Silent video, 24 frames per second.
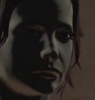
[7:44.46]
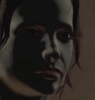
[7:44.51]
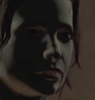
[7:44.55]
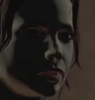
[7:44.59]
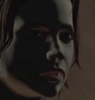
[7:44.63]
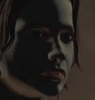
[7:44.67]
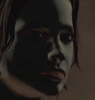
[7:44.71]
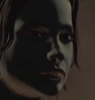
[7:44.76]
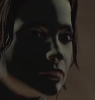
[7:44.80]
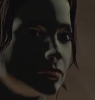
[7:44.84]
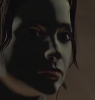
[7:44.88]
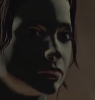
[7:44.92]
I
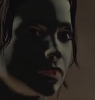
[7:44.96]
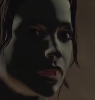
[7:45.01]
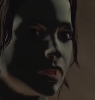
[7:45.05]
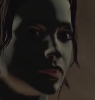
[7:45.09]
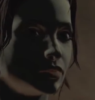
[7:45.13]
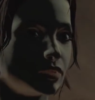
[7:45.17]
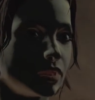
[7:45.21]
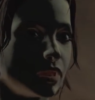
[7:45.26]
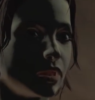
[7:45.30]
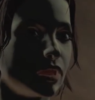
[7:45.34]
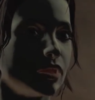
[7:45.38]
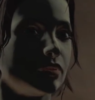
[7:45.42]
can't even
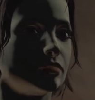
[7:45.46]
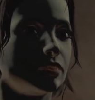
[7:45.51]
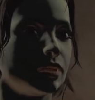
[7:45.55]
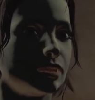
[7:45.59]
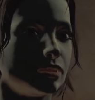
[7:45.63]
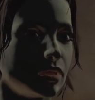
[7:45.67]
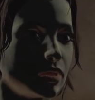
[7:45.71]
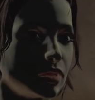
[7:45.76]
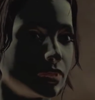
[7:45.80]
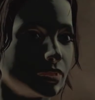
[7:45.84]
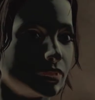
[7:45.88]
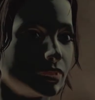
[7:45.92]
imagine
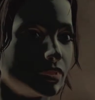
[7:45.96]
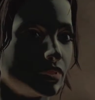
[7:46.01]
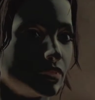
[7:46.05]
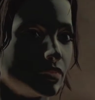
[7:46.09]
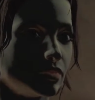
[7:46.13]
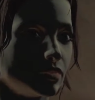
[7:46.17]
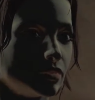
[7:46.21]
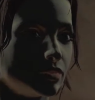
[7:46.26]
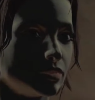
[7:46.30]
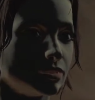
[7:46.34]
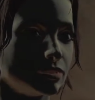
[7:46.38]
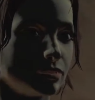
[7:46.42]
having to
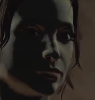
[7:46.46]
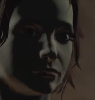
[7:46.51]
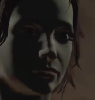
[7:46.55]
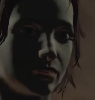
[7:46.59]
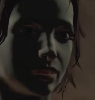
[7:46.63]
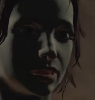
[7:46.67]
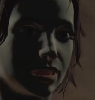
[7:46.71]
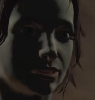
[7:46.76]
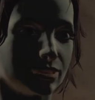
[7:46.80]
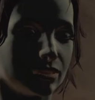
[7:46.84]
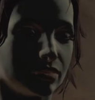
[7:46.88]
go through something